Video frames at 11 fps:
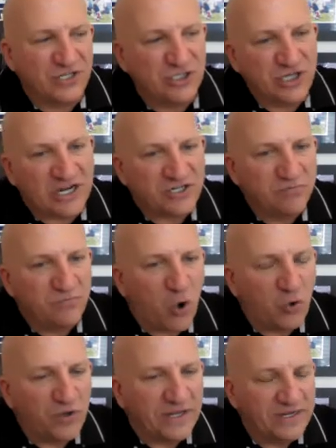injection
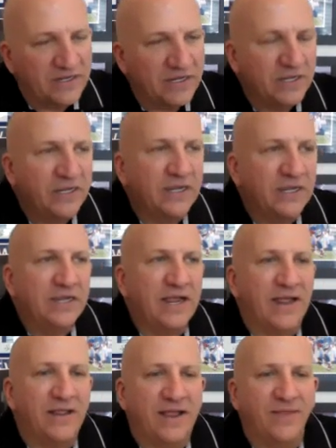molding,
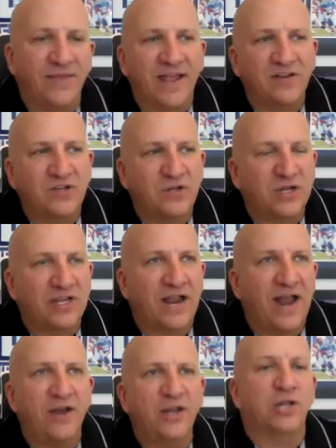and then to look at
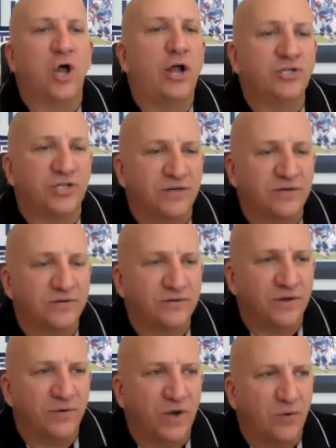how do you launch it
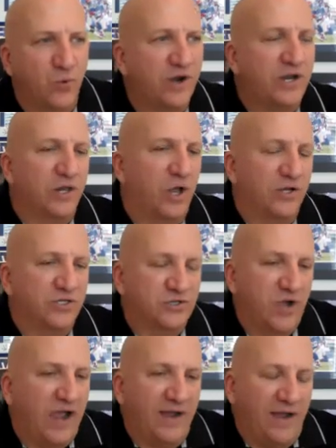and where do you launch it. So
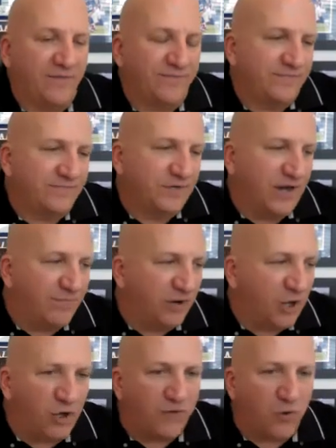I've been
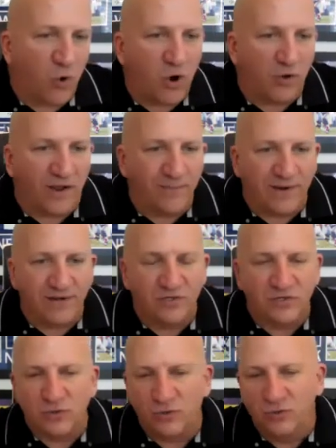all over the world. I've been
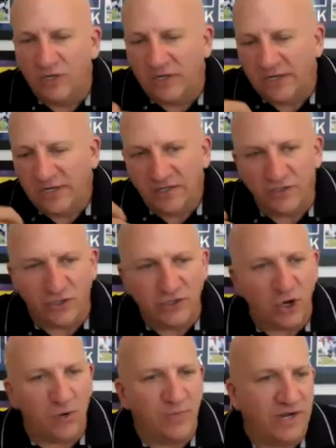to
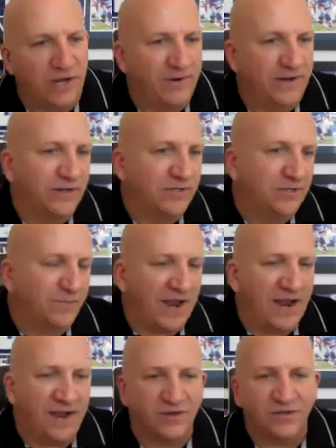Germany, I've been to
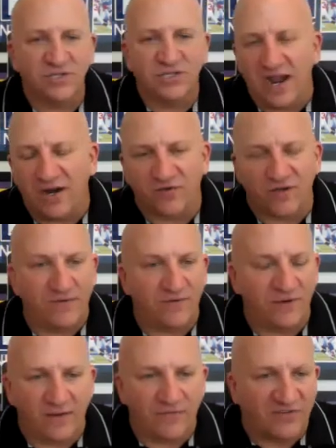Japan, to China. So
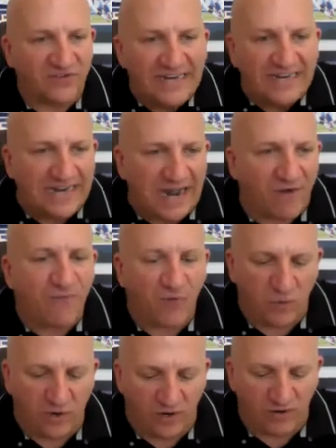I've seen it
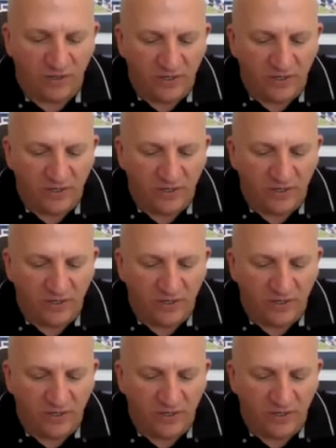everywhere.